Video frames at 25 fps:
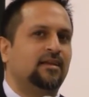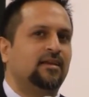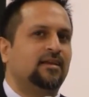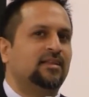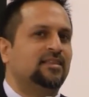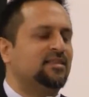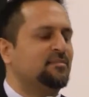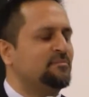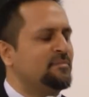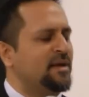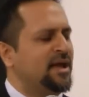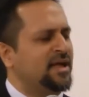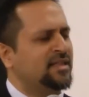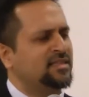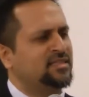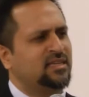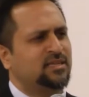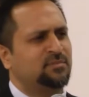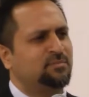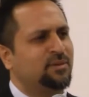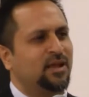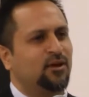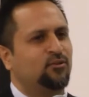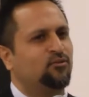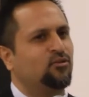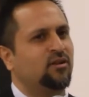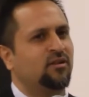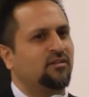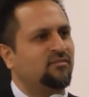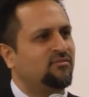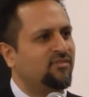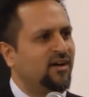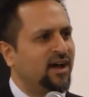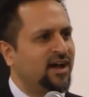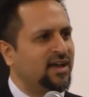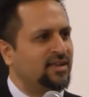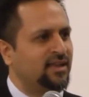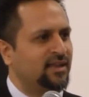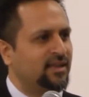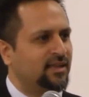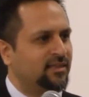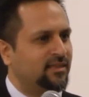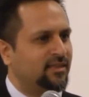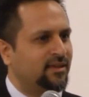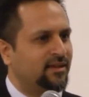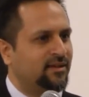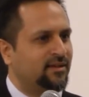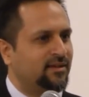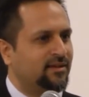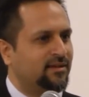the man says, but I couldn't find
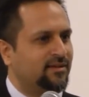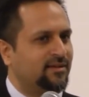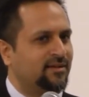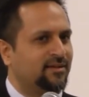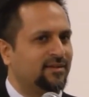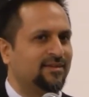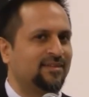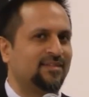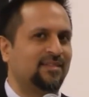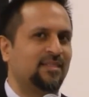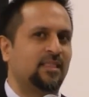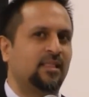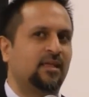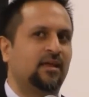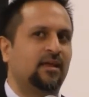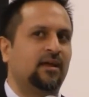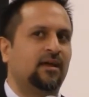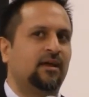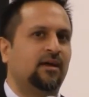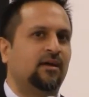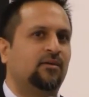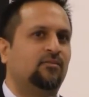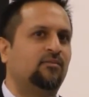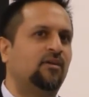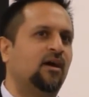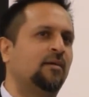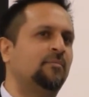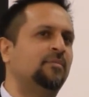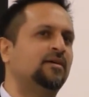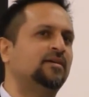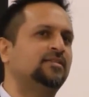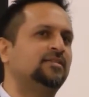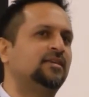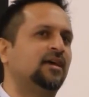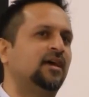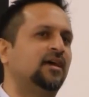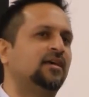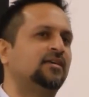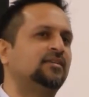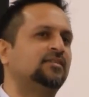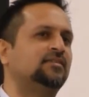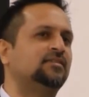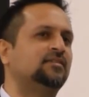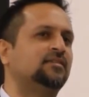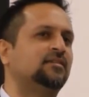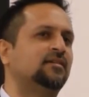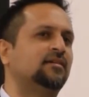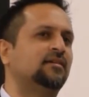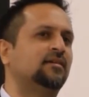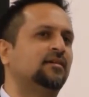anything. Rabia says,
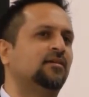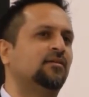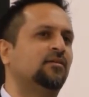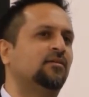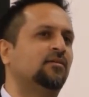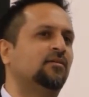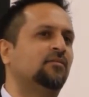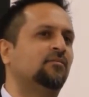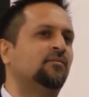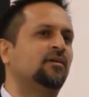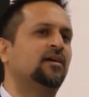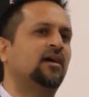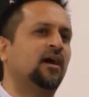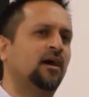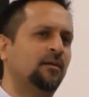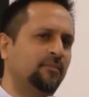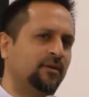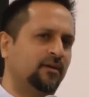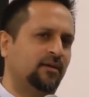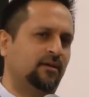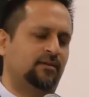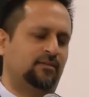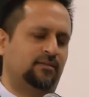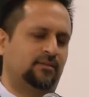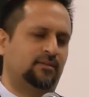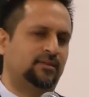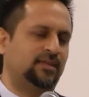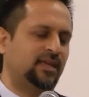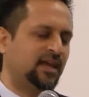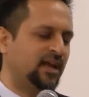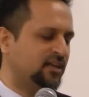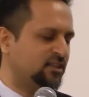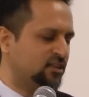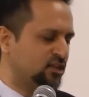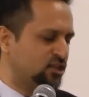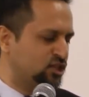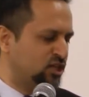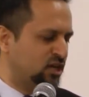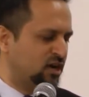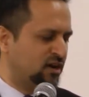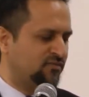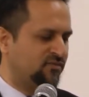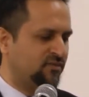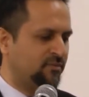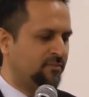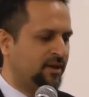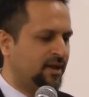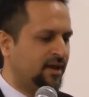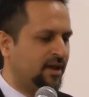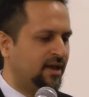well, come here, take the jug
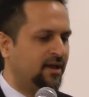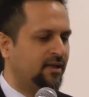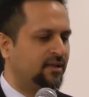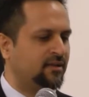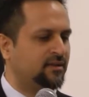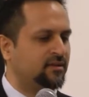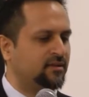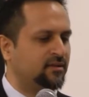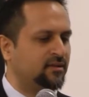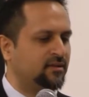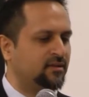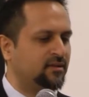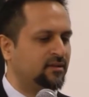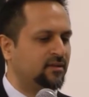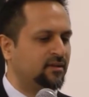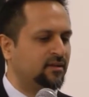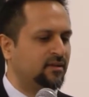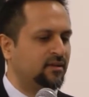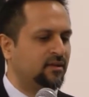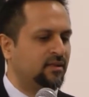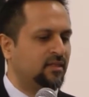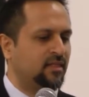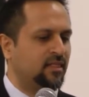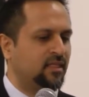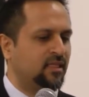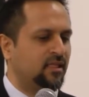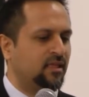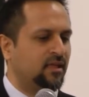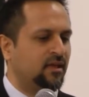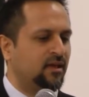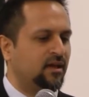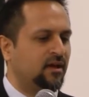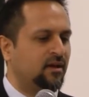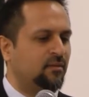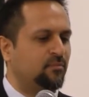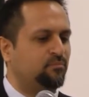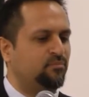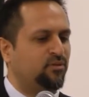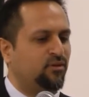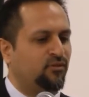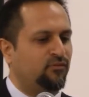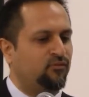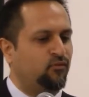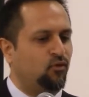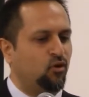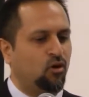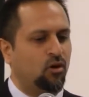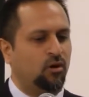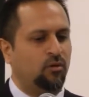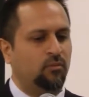from my hand,
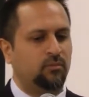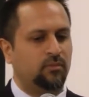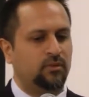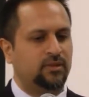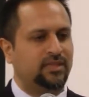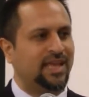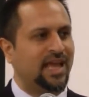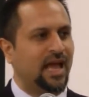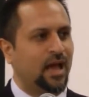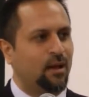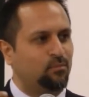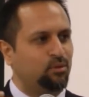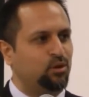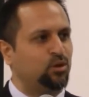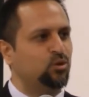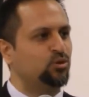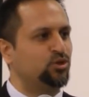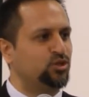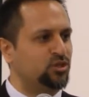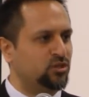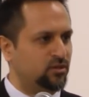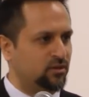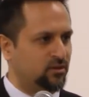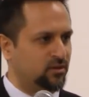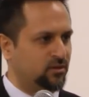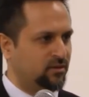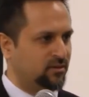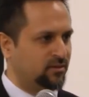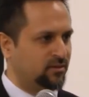perform the ablution,